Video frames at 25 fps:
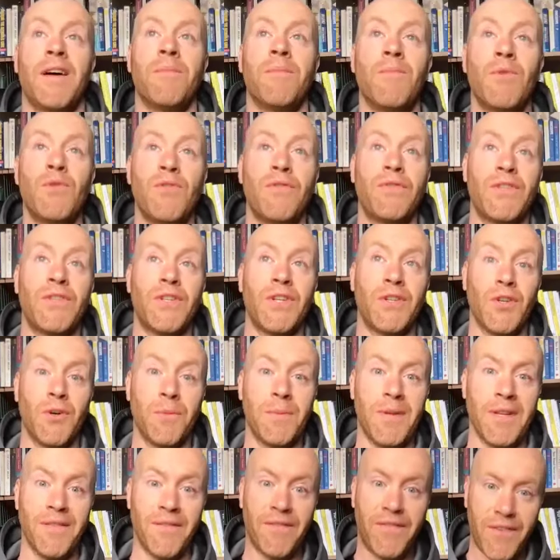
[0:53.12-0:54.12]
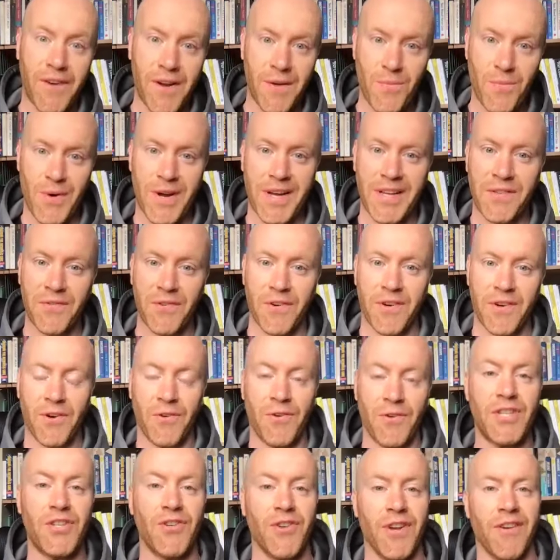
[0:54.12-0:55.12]
moved to Dublin from Wexford
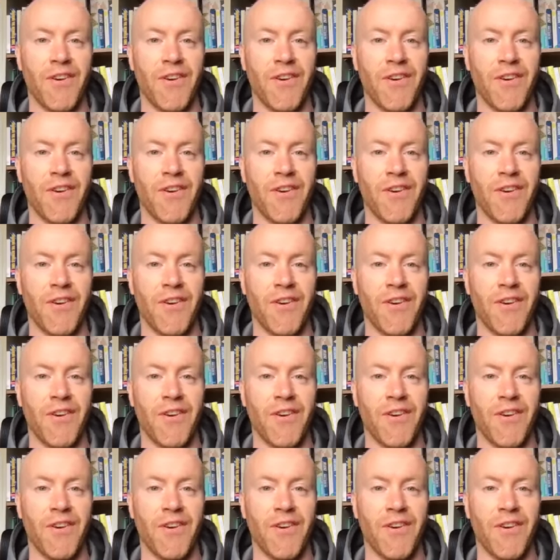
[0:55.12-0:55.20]
originally,